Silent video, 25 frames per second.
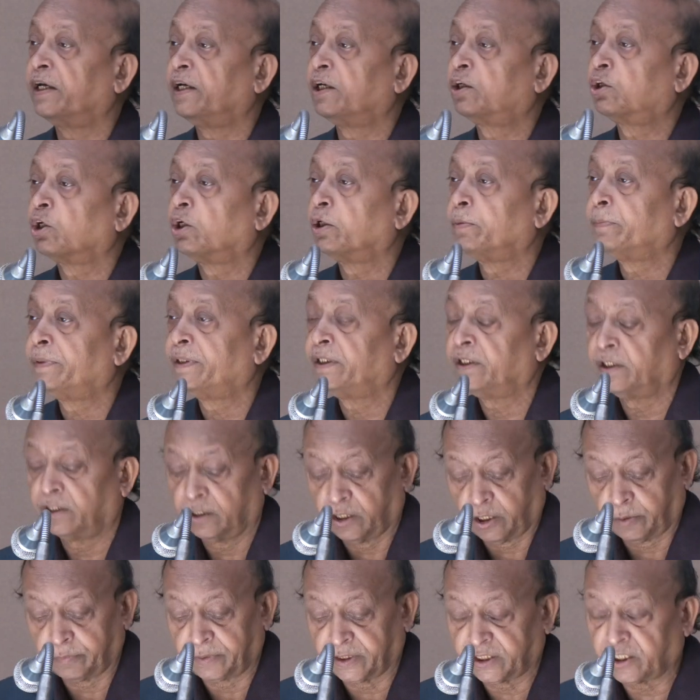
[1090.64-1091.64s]

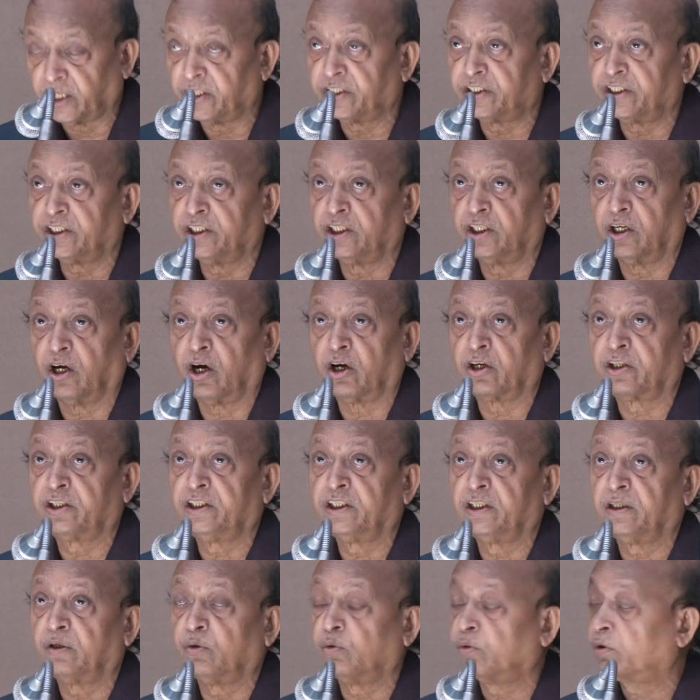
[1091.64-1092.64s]
economy of the country, or
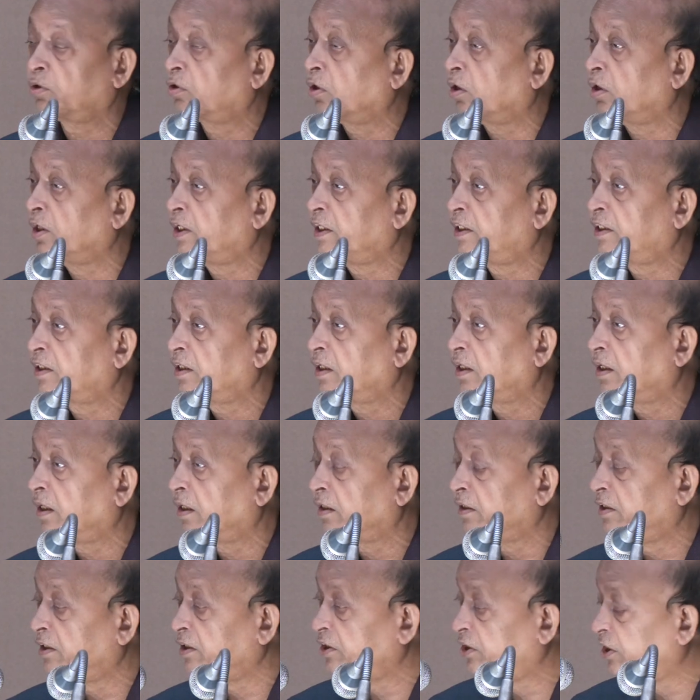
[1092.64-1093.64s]
they would call it
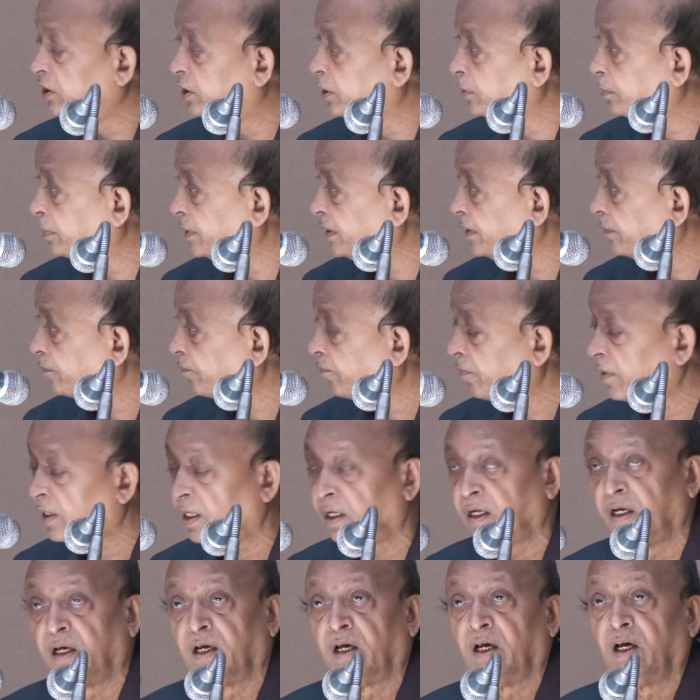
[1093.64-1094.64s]
the GDP.
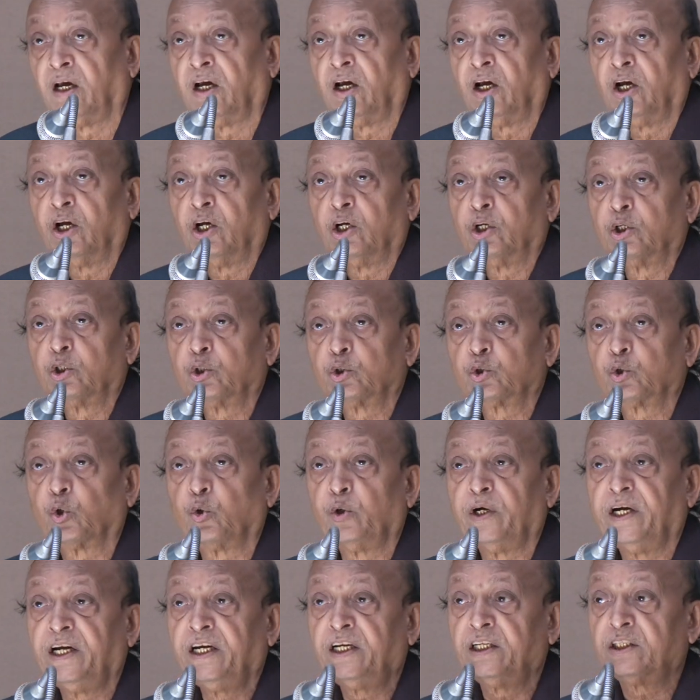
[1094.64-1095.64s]

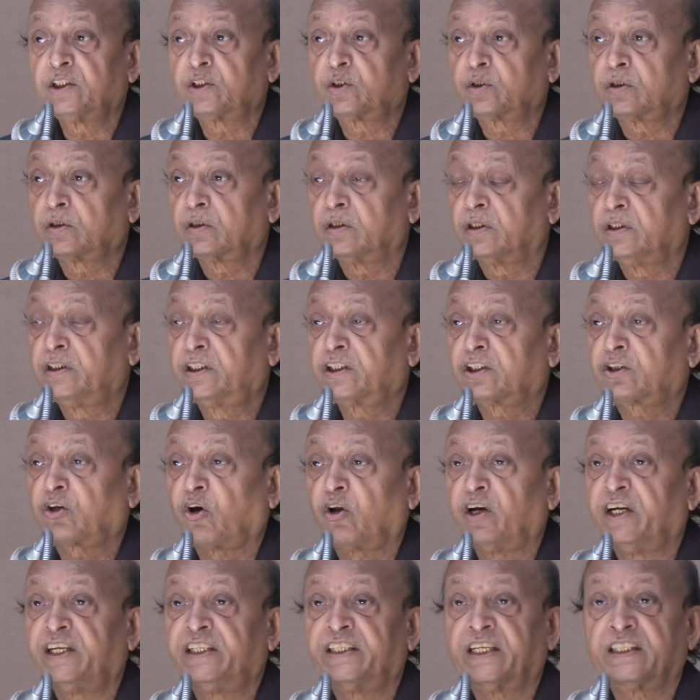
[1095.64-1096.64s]
So it is, they
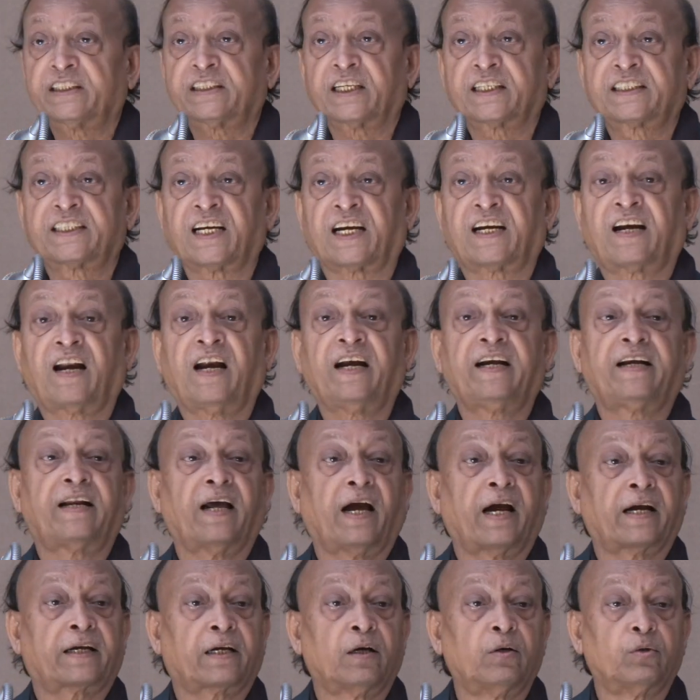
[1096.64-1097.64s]
call it as a
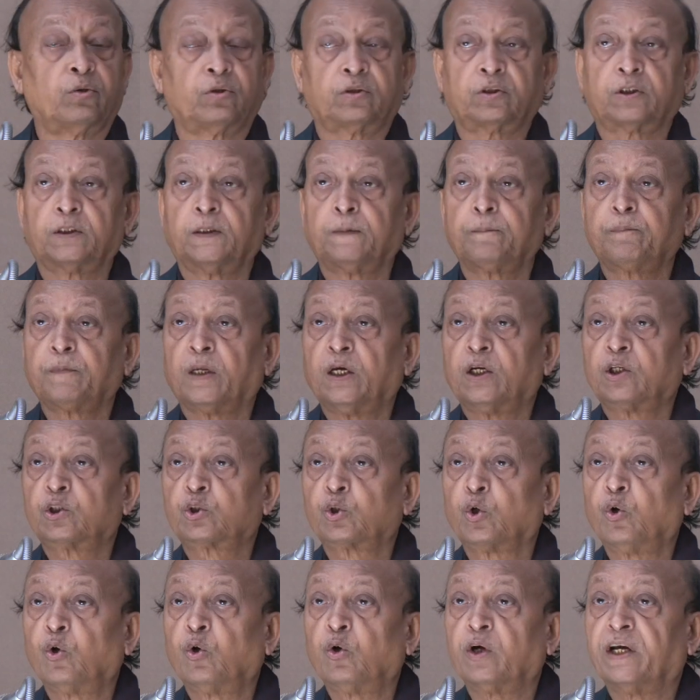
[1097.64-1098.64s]
satellite account.
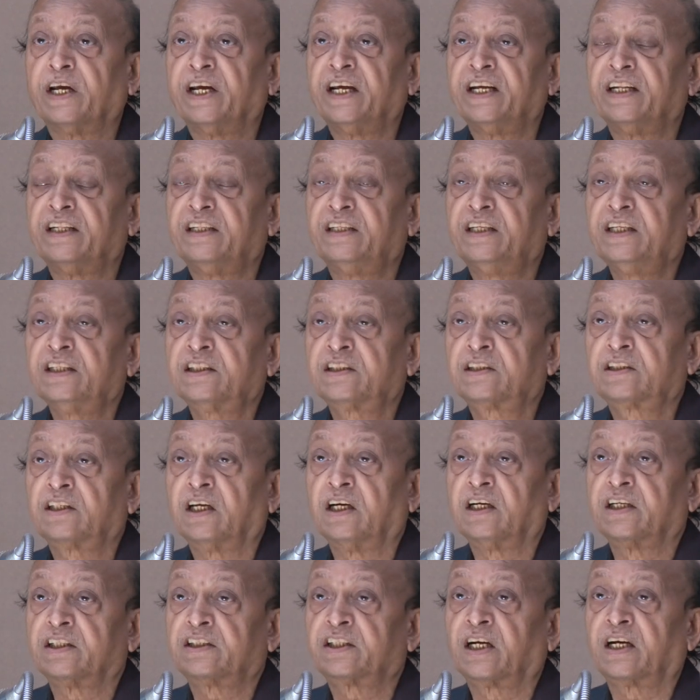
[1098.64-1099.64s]
So in this
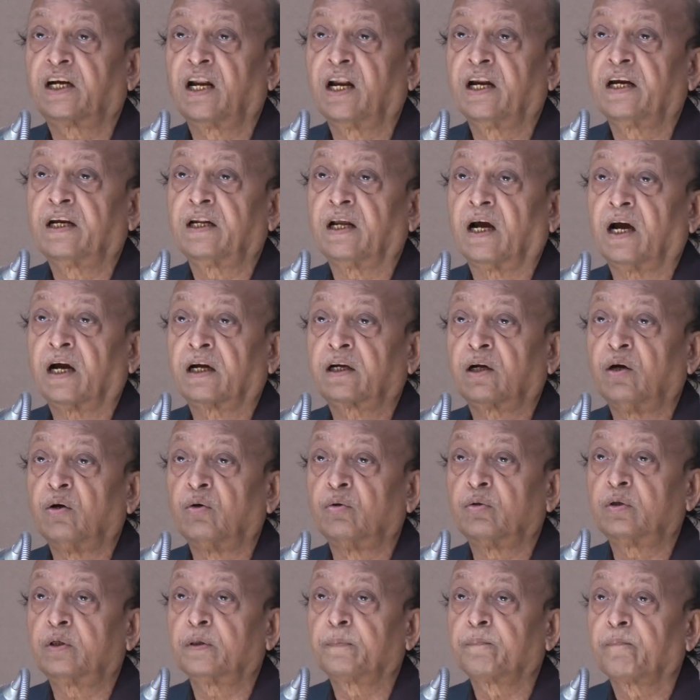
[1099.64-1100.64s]
satellite
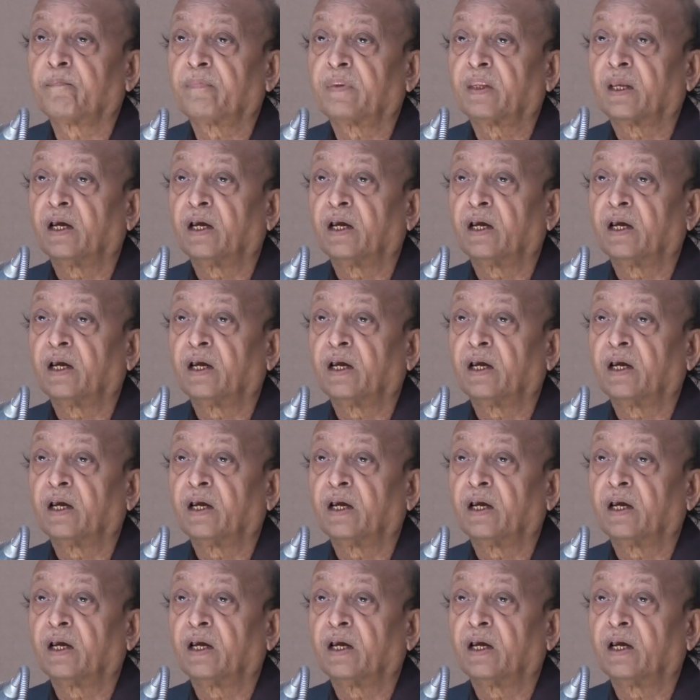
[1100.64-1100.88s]
account,